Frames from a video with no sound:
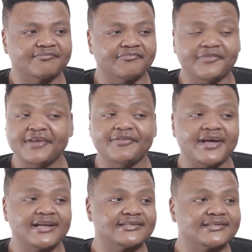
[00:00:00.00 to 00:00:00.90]
Then
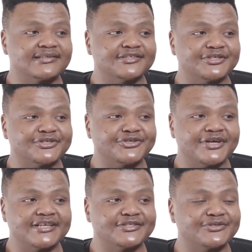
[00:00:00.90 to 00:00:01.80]
that just
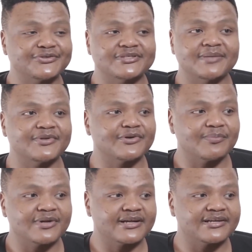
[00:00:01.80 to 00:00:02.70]
changed into something
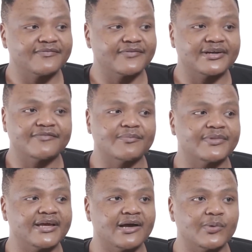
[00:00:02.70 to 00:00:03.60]
completely different. From
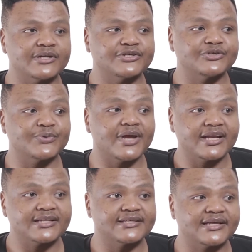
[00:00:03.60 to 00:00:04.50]
there, I went into
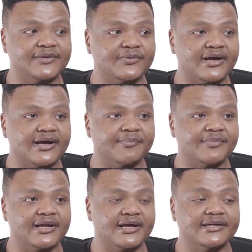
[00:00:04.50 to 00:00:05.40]
editing, and
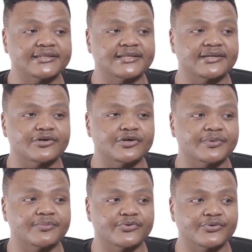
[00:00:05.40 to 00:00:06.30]
I edited at
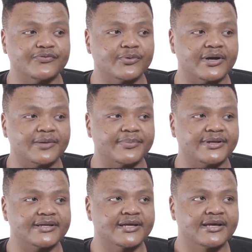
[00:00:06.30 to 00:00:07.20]
Urban Brew for quite a
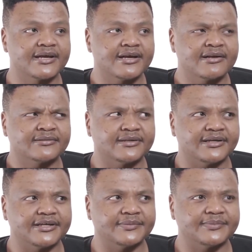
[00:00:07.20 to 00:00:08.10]
bit.
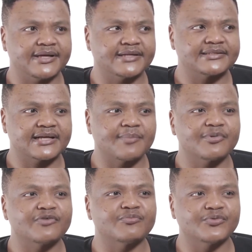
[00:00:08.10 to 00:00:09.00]
I edited a
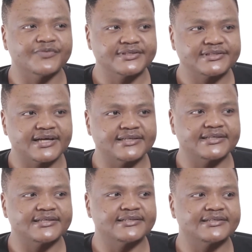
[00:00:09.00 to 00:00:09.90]
couple of movies. I
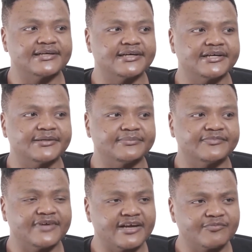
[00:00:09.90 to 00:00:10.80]
did
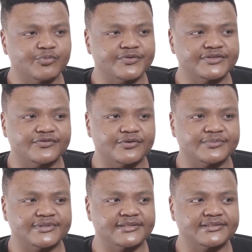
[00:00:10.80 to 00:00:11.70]
5 movies
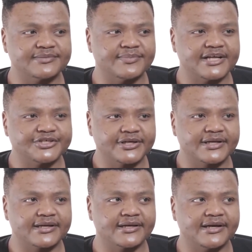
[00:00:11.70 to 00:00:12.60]
from Mzansi Magic,
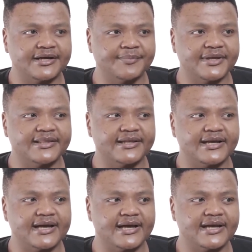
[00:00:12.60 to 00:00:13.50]
and then
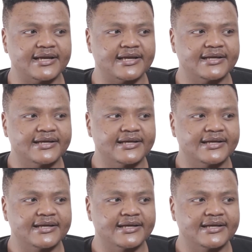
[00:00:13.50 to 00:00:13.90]
I